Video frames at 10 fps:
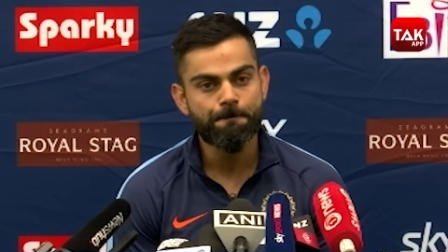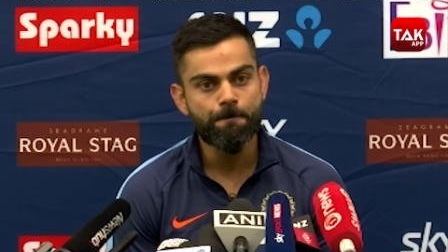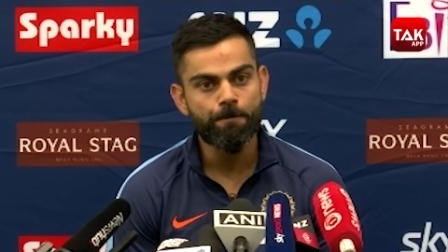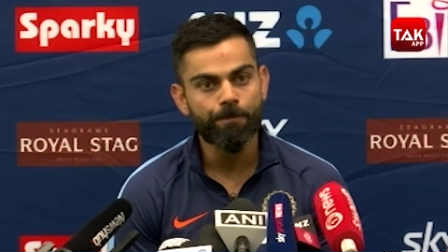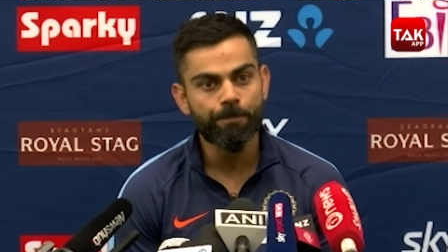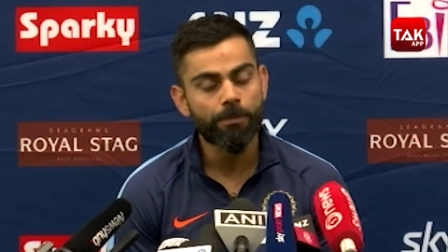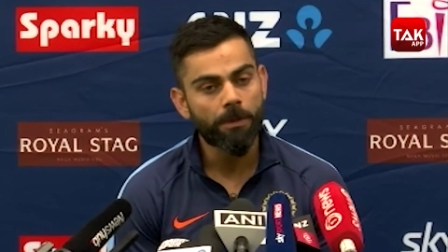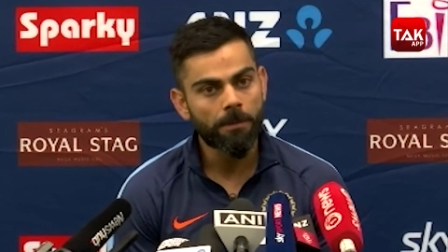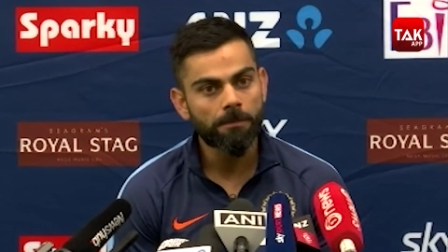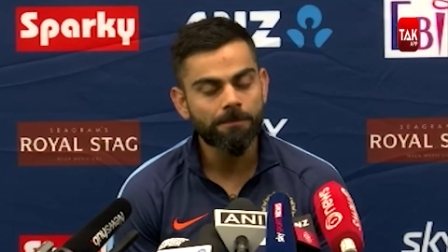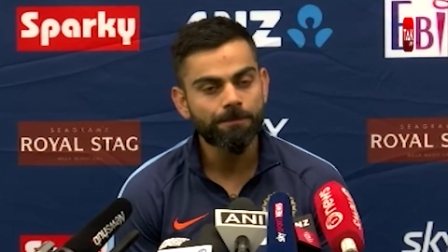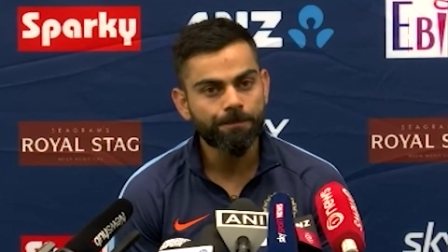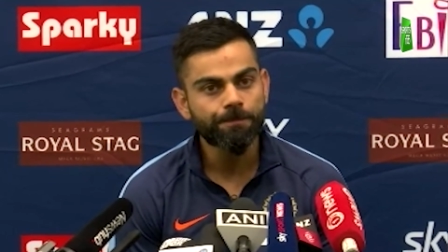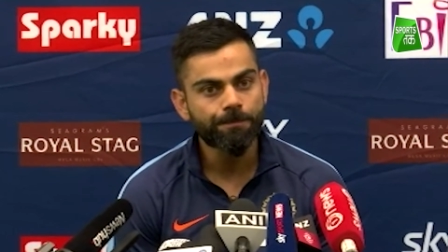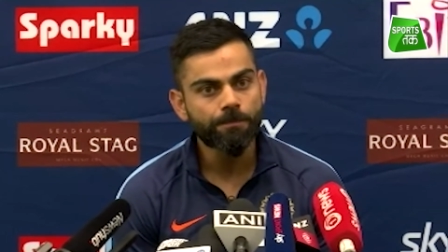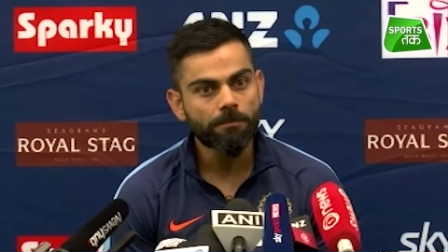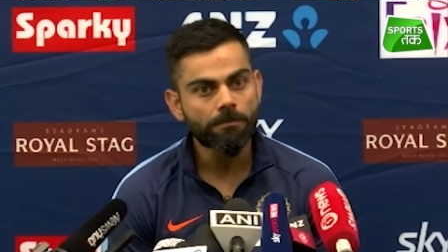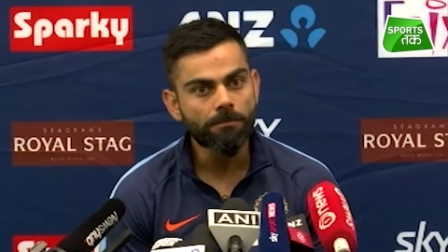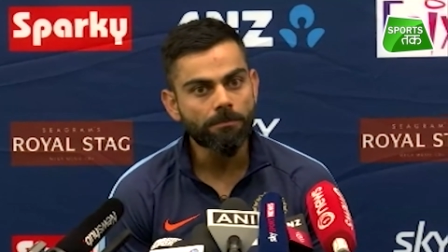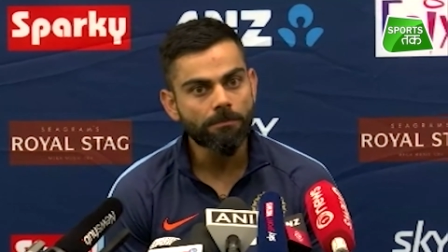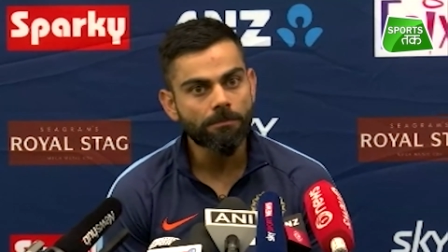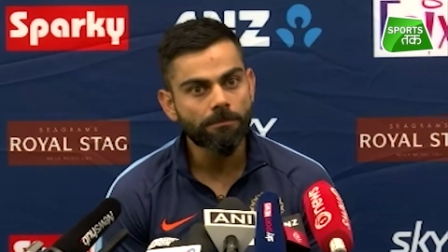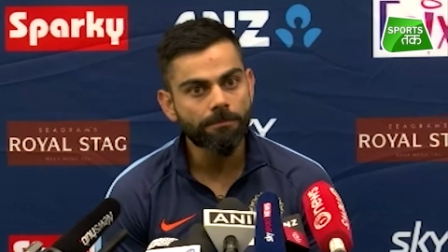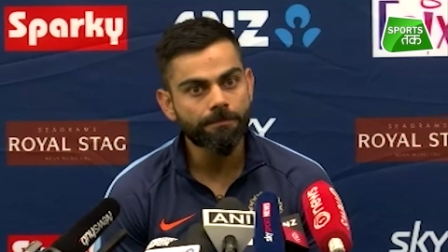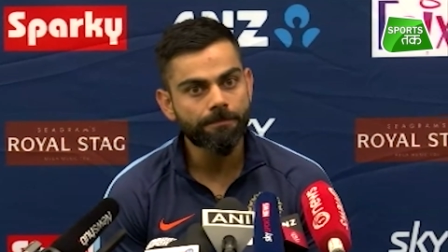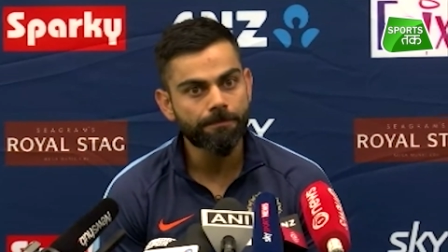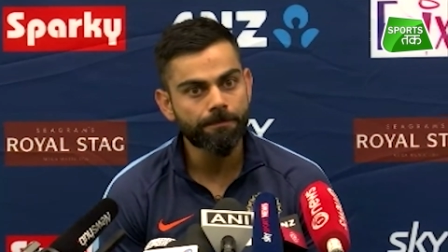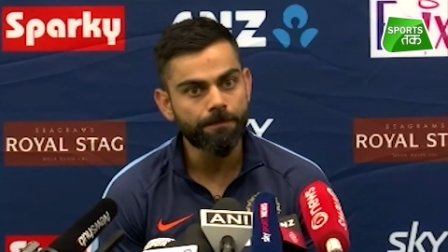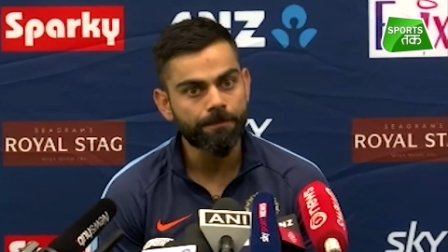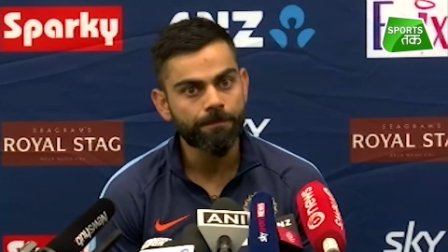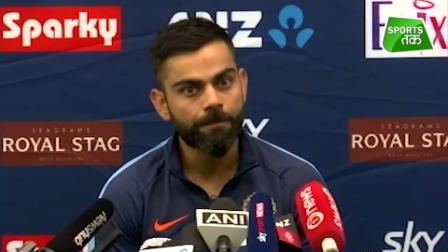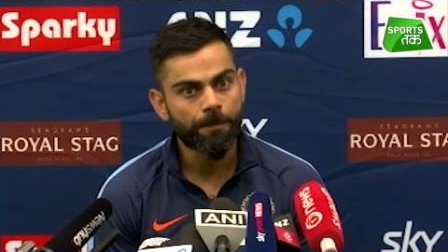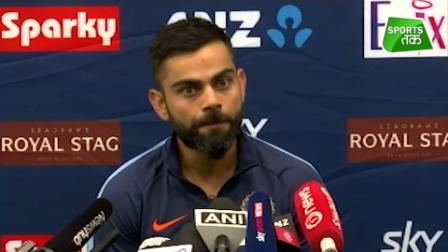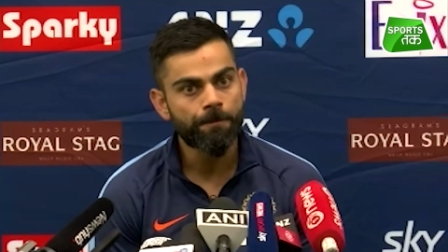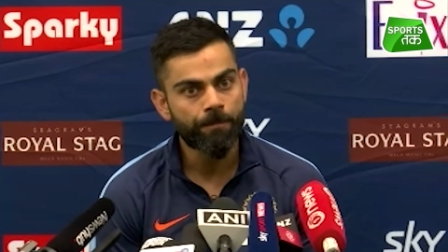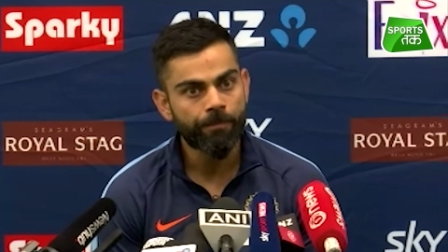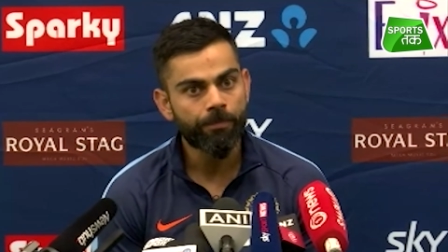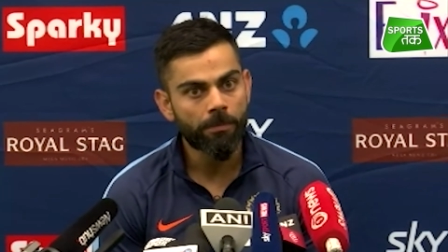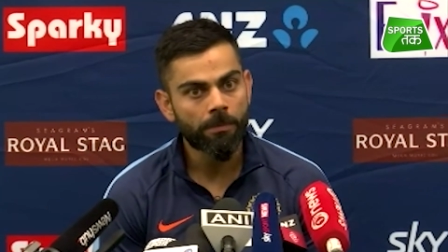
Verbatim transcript: And just one more from me. What did you make of New Zealand's test series in Australia?